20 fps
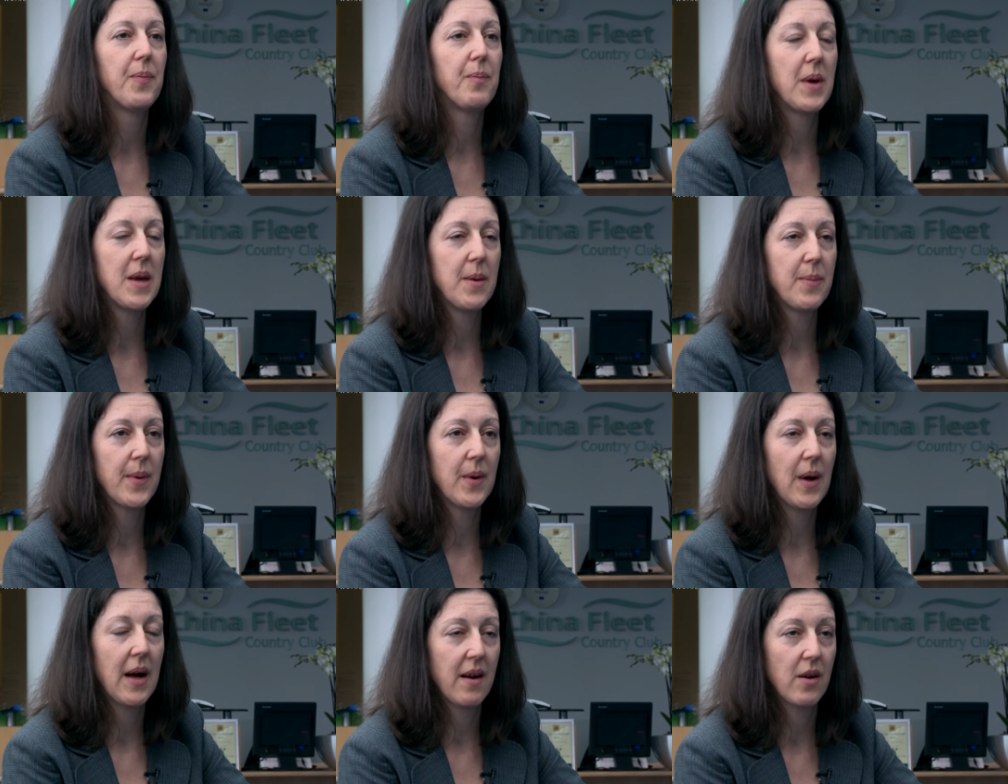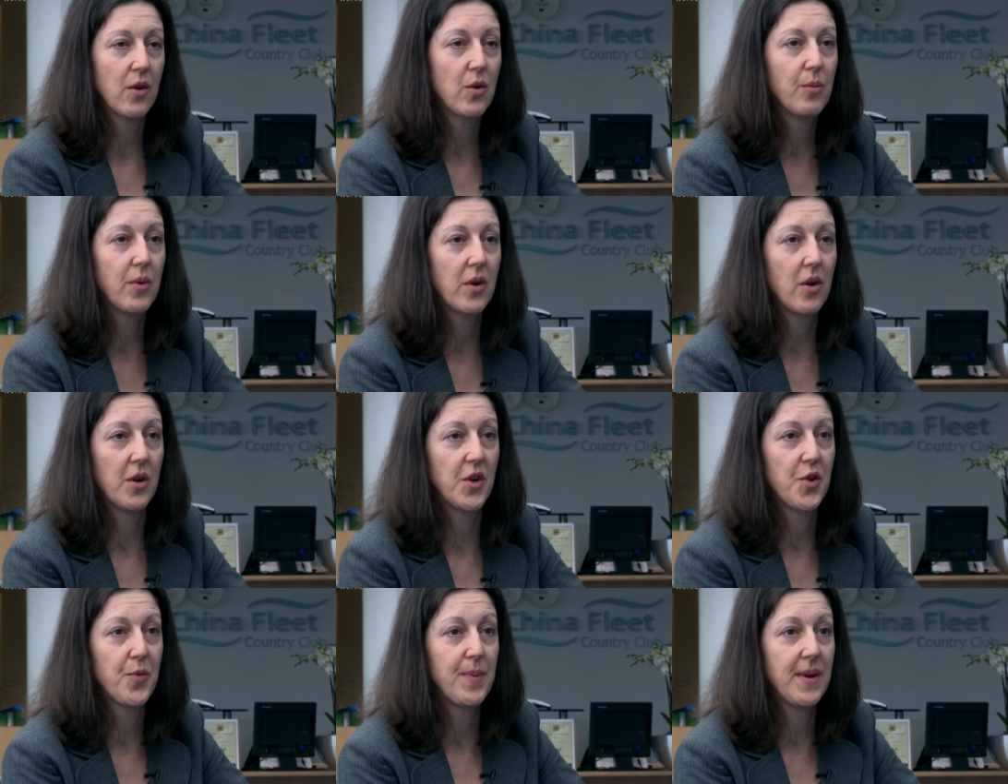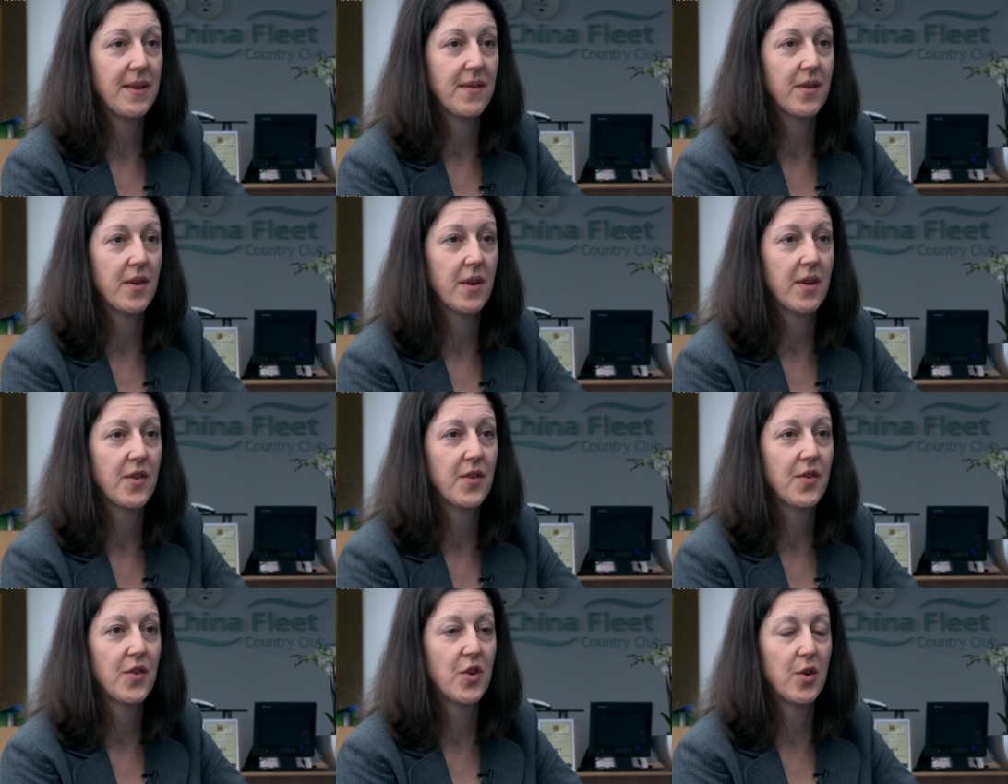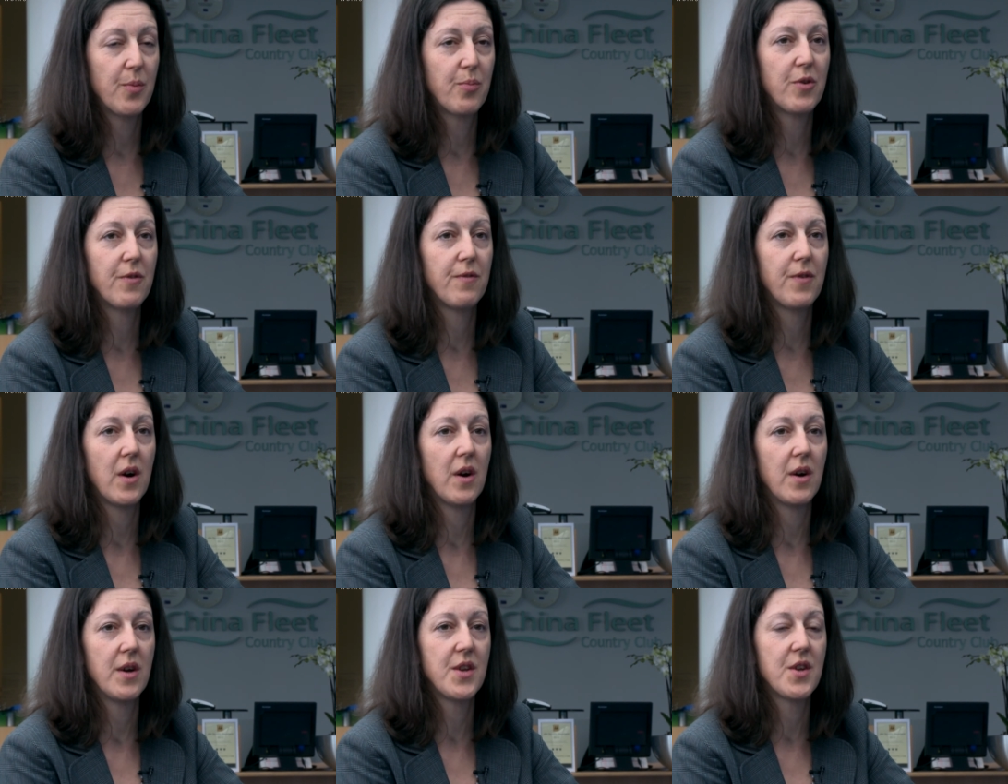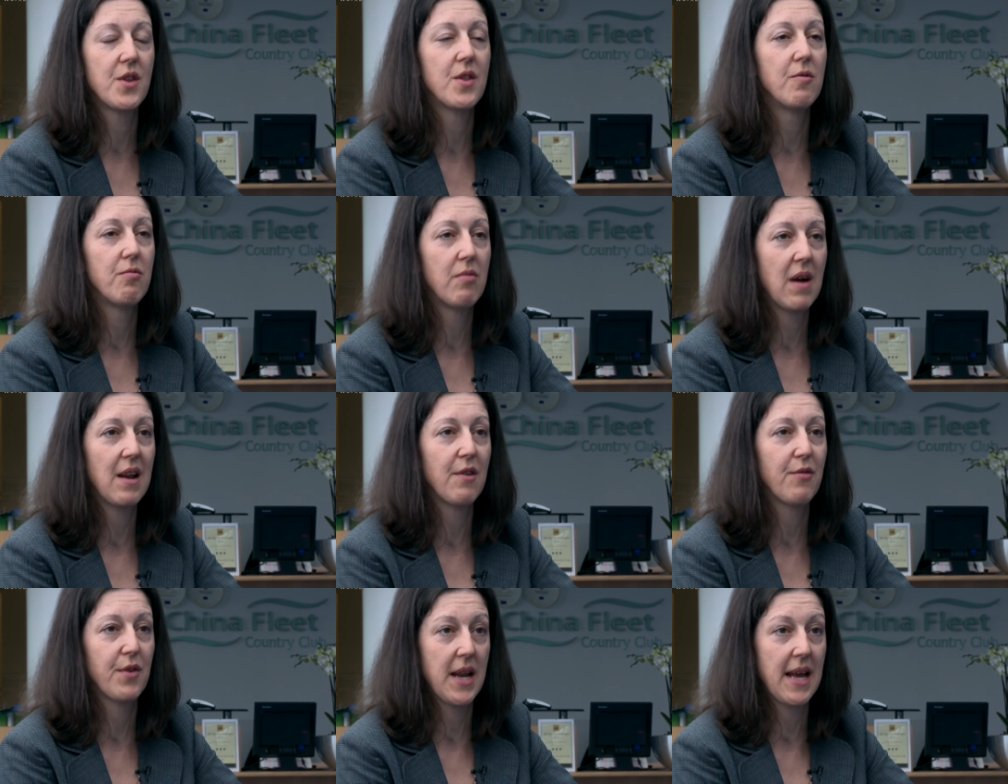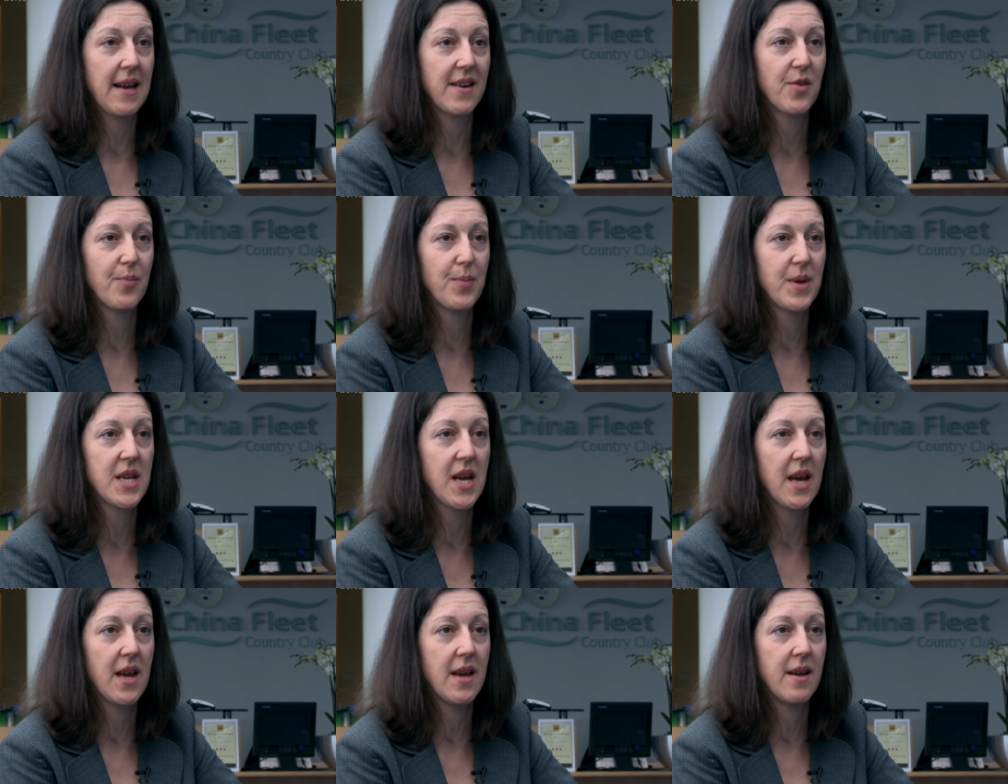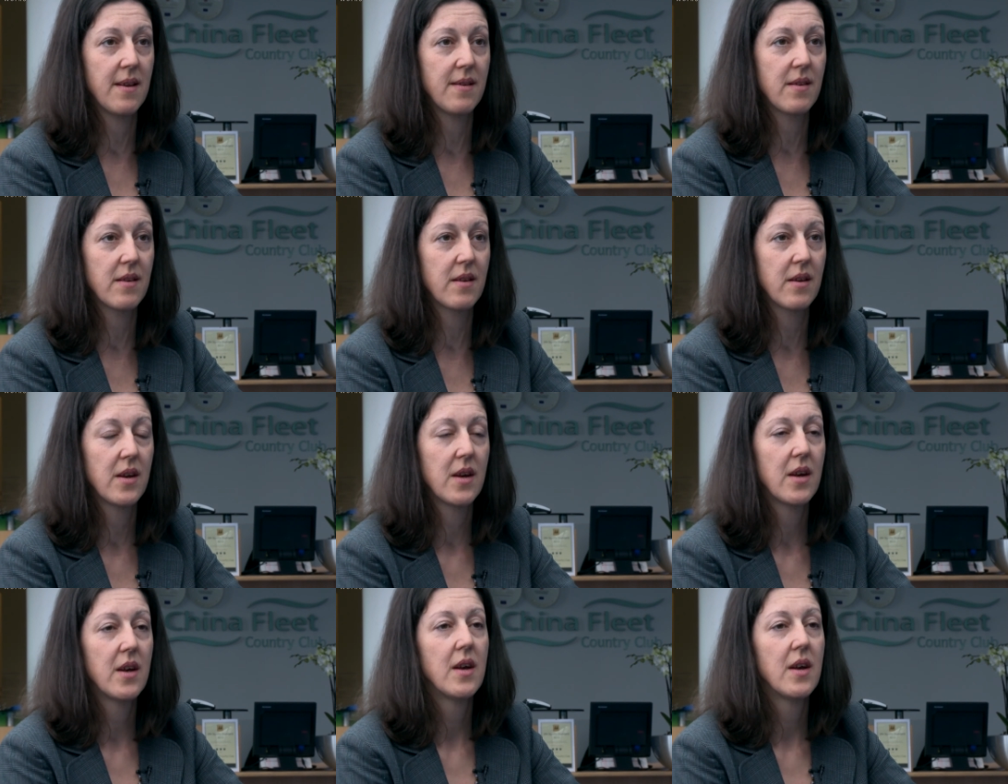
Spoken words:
people at Cornwall College Business to provide the relevant expertise.